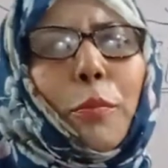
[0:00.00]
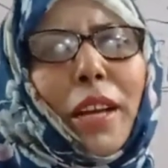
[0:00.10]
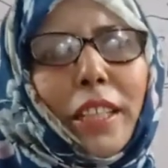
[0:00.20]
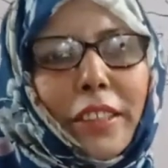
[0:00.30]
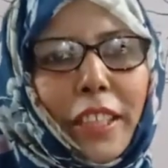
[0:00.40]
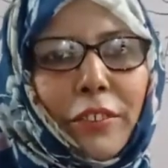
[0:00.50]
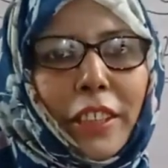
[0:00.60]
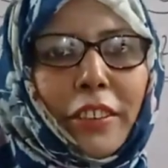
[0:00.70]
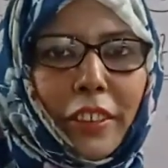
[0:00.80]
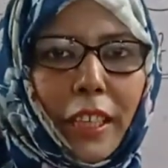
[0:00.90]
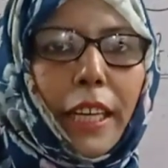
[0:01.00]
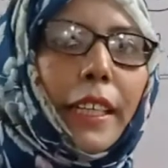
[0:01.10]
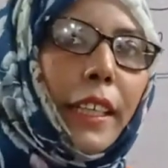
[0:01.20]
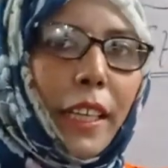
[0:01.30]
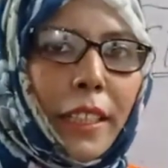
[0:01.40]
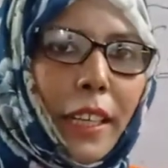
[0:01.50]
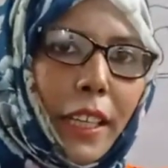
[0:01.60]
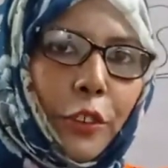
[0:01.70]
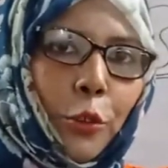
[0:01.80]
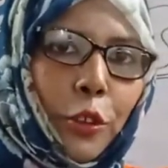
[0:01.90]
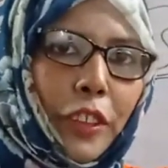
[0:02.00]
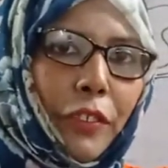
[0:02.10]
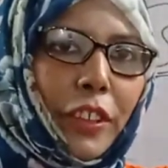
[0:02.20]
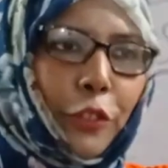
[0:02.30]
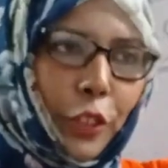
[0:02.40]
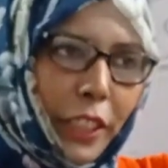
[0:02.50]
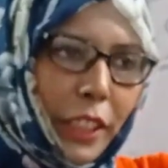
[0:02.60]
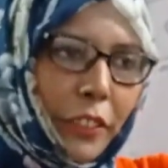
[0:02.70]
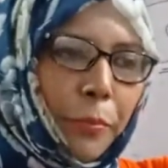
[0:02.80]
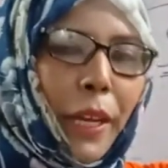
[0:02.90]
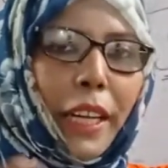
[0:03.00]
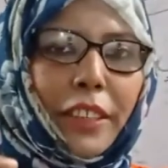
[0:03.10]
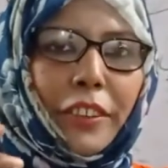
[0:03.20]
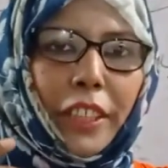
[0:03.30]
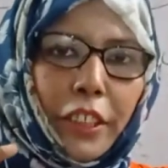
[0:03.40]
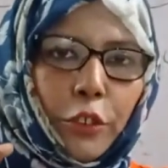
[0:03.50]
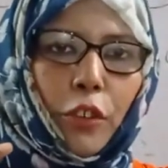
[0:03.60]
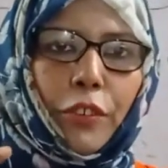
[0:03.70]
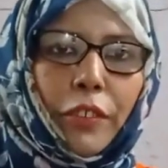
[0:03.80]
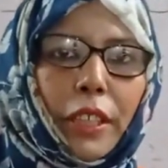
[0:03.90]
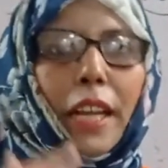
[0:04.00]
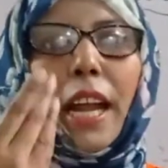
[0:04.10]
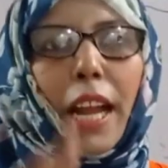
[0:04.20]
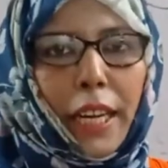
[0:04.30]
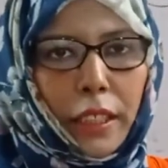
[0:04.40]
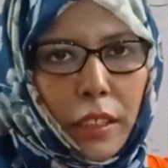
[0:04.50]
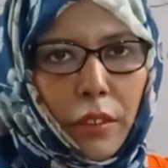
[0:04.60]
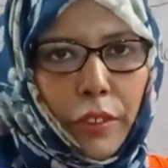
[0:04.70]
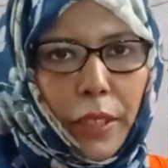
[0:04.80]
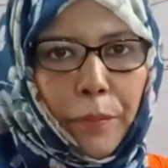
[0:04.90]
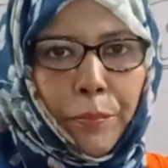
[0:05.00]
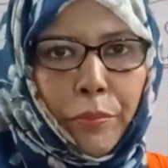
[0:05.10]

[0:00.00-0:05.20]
many things which is related in those events. So they just make a series of events and convey.